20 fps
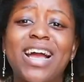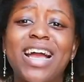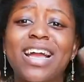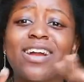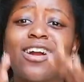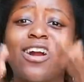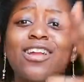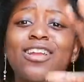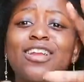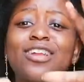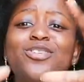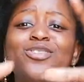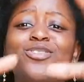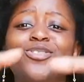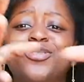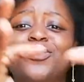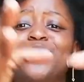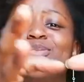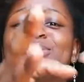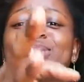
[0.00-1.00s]
Can't I just use
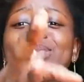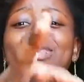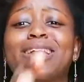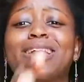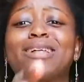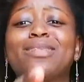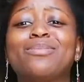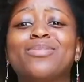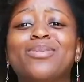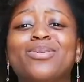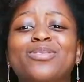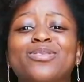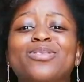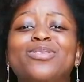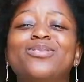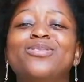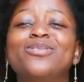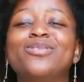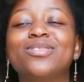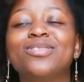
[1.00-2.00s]
what that other person
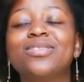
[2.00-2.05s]
uses?